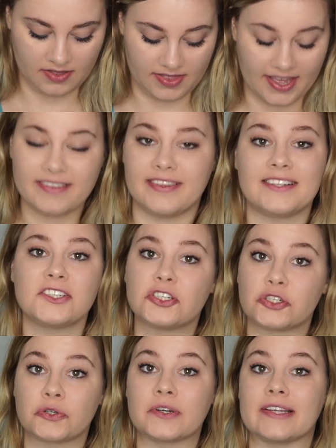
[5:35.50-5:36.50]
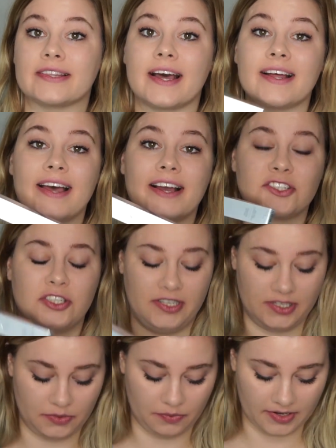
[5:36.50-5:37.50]
That's a treat. That actually
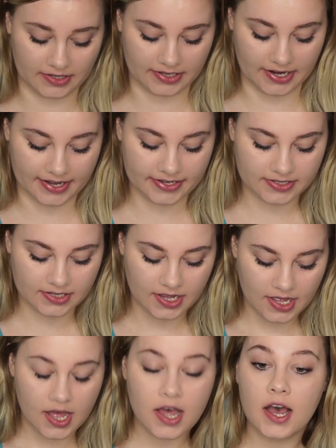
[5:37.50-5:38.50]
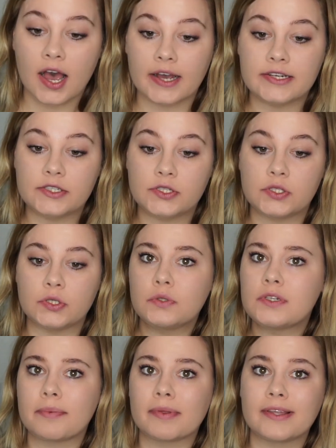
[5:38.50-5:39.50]
is really nice. I do
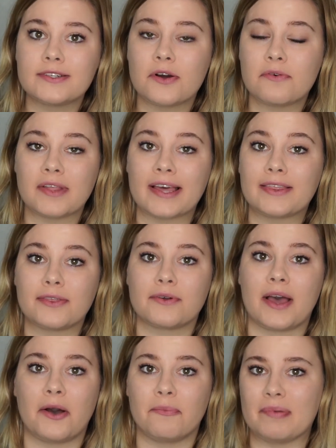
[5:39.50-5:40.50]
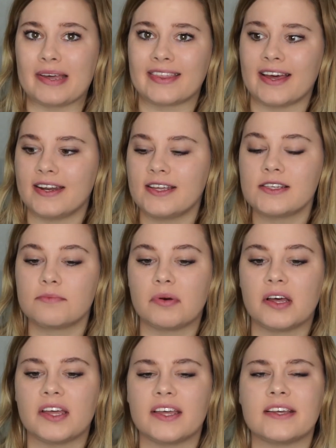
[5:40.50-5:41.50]
typically don't like how big that is,
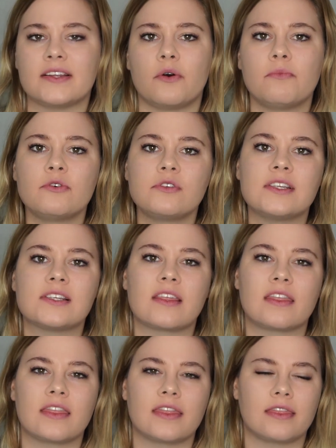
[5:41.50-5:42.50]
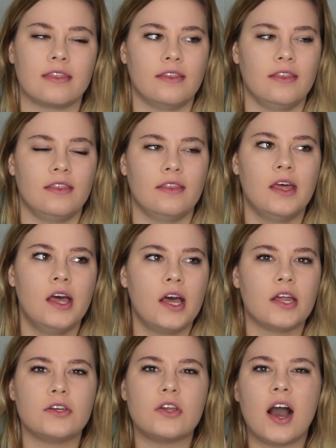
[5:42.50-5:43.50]
but it almost is
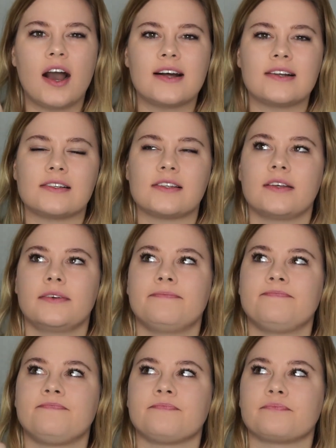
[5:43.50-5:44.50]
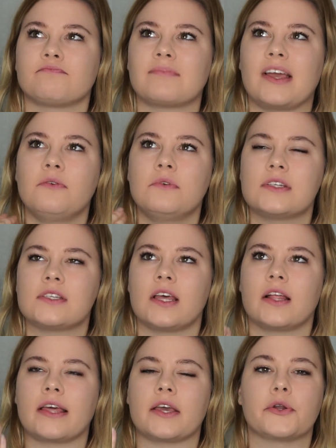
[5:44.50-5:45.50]
not, I don't want to
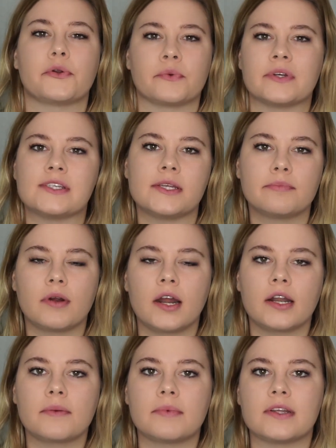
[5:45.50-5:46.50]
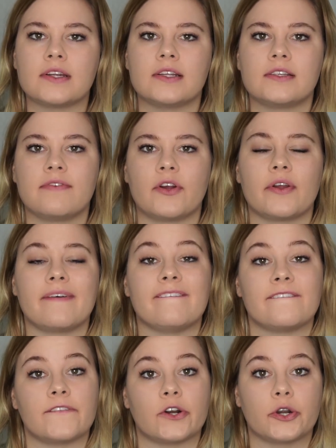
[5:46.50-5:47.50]
say like a greasy product, but it is very
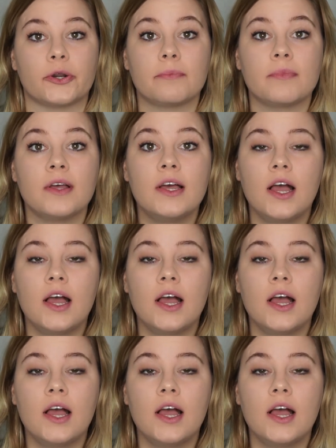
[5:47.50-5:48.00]
firm.